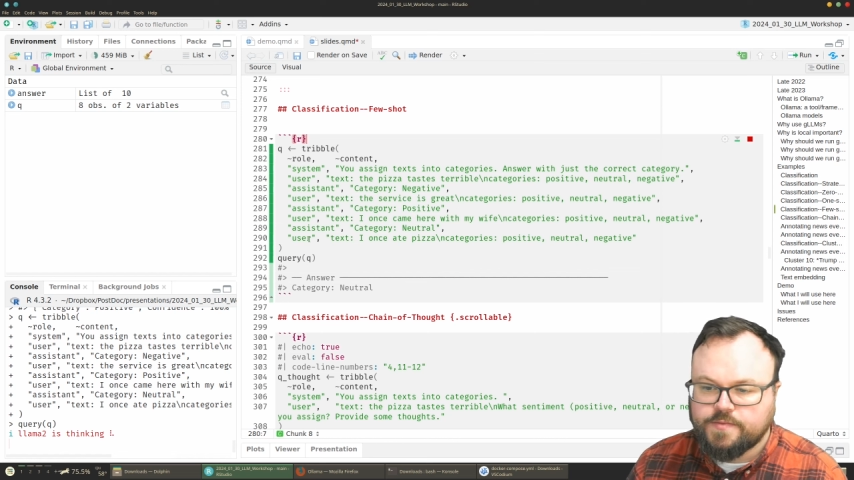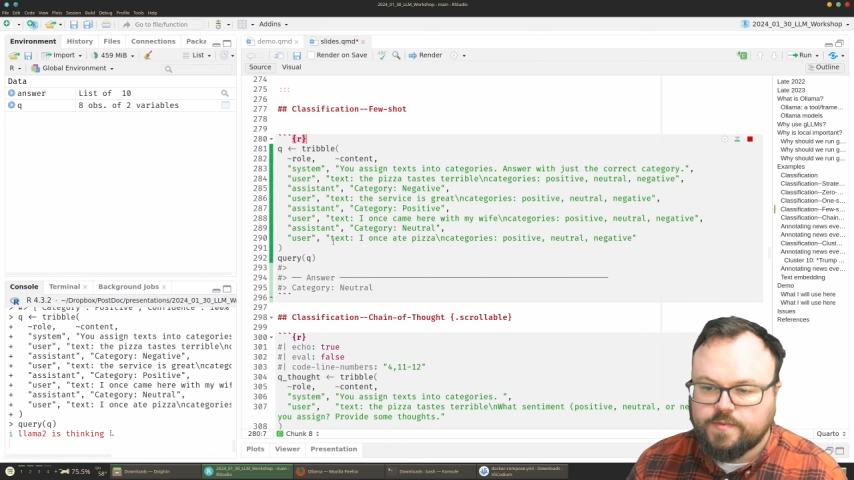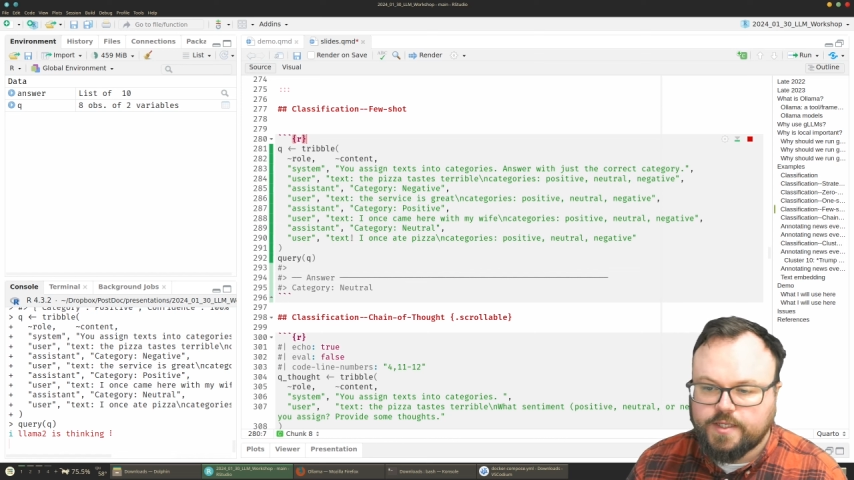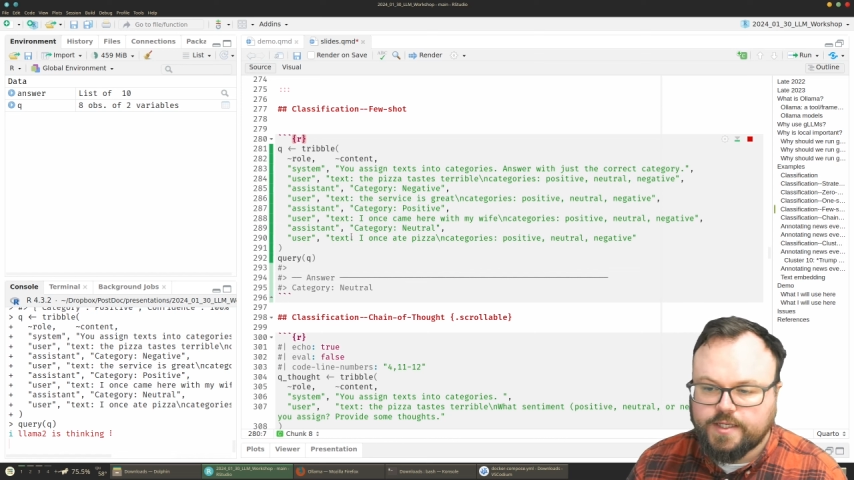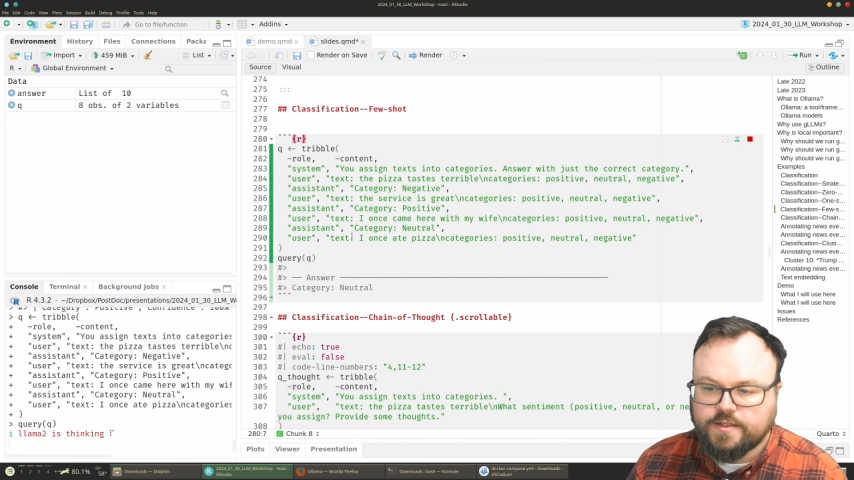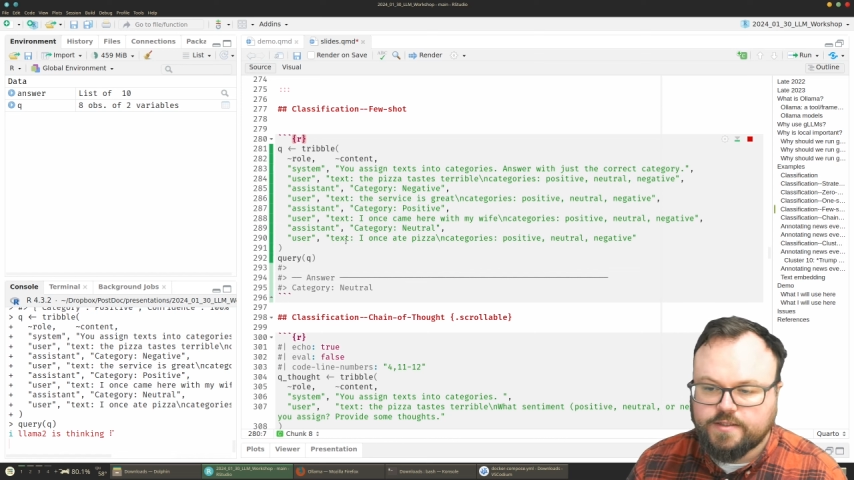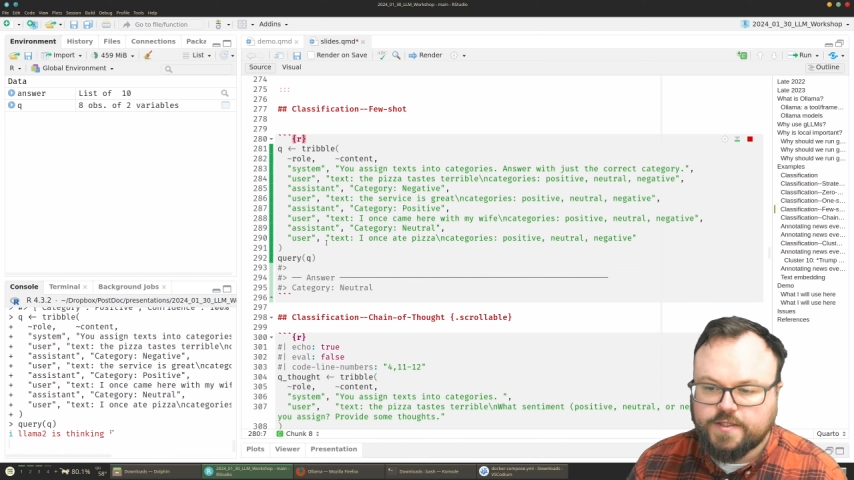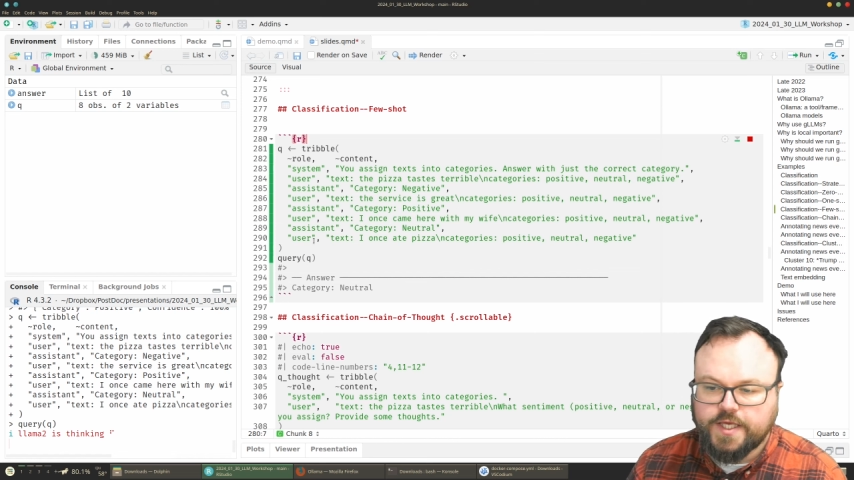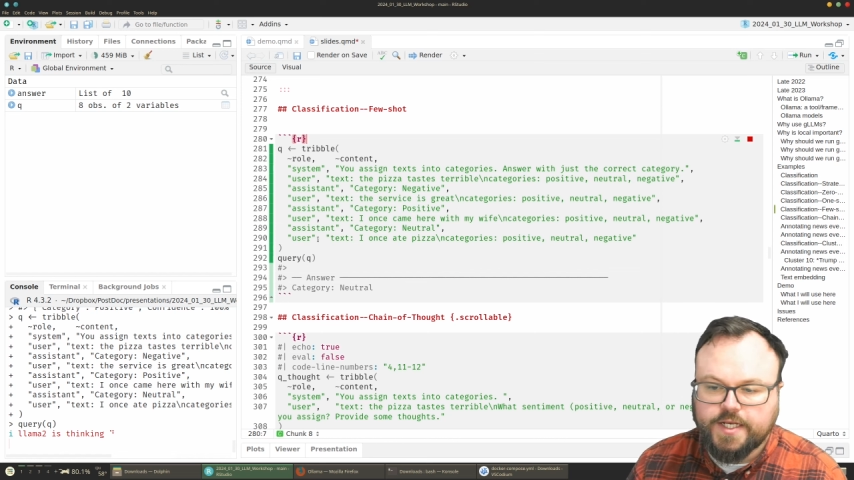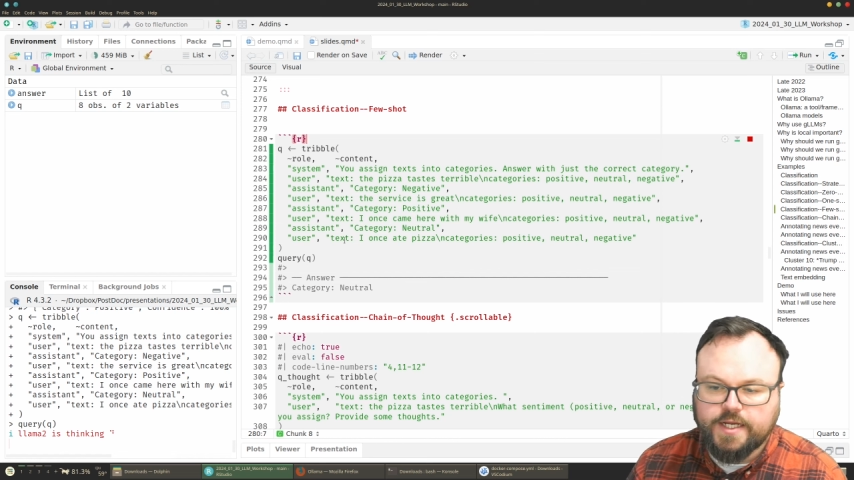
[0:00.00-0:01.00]
And
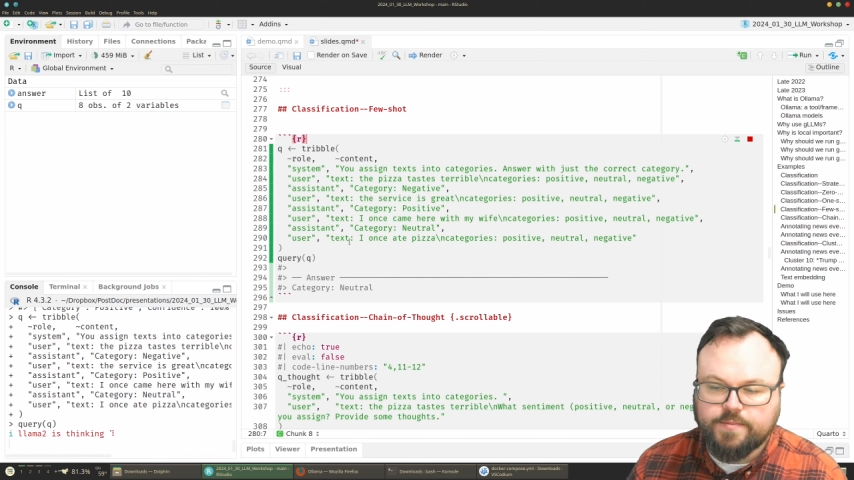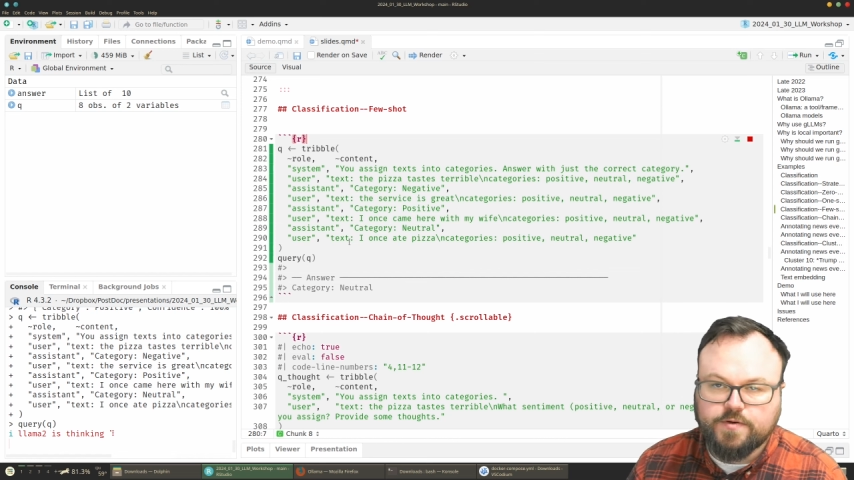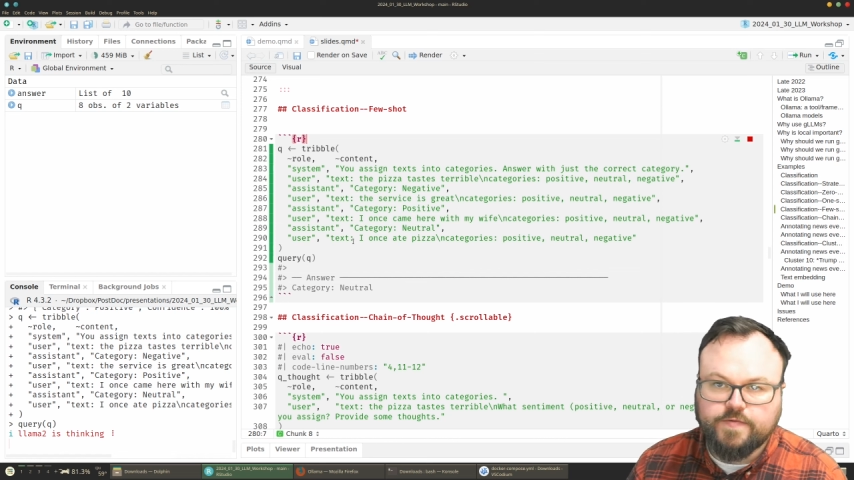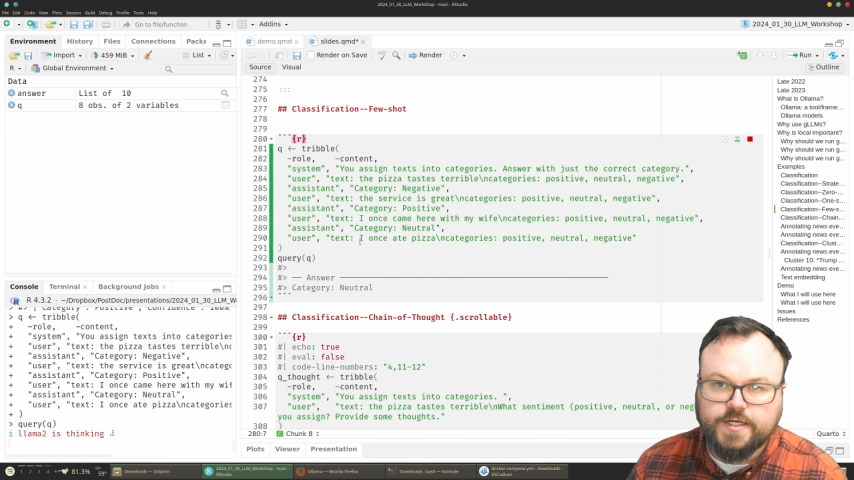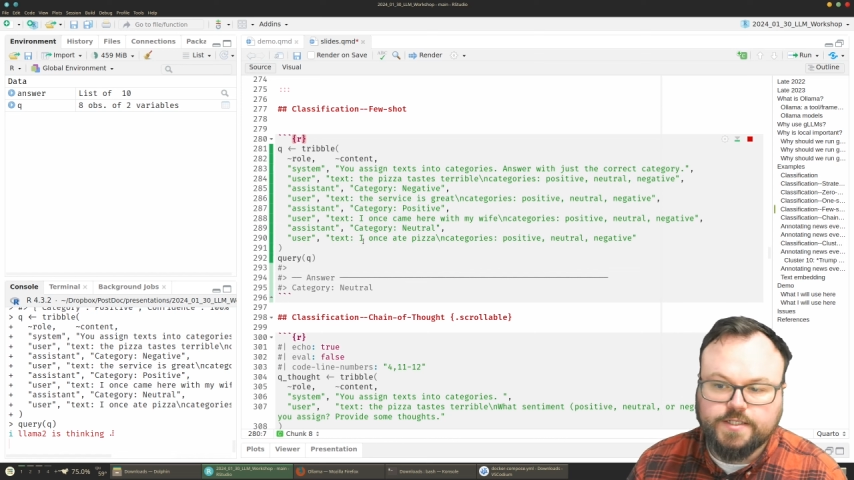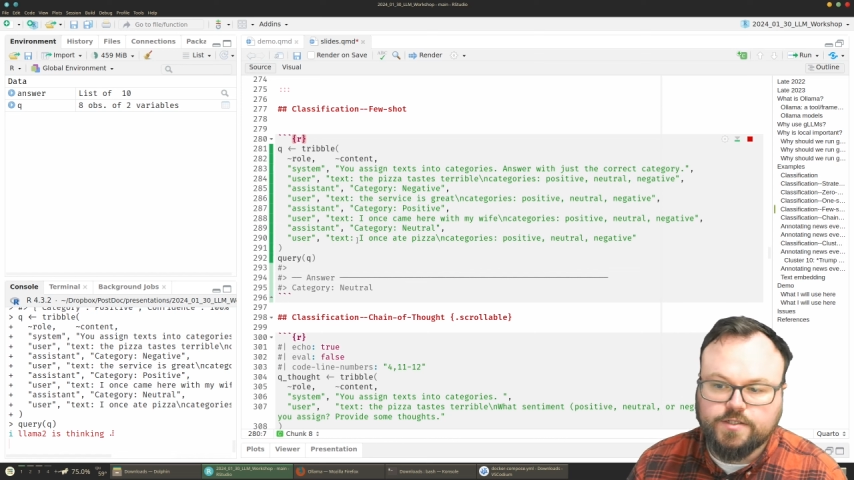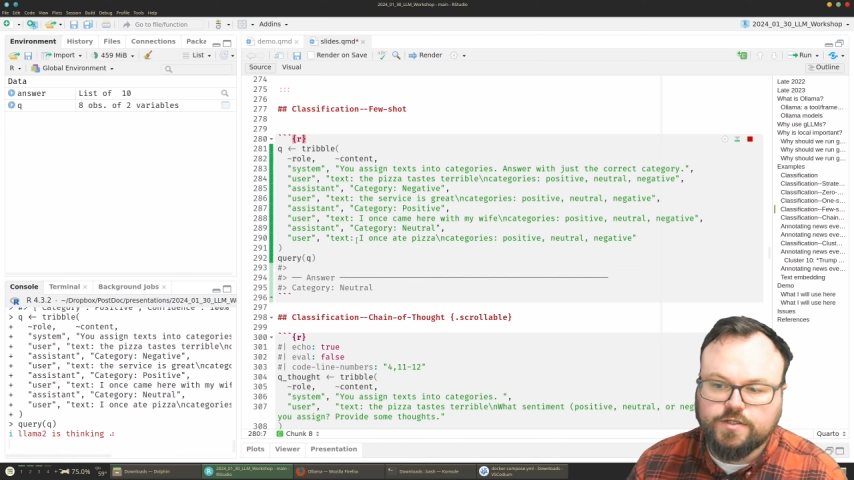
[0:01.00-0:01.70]
then I provided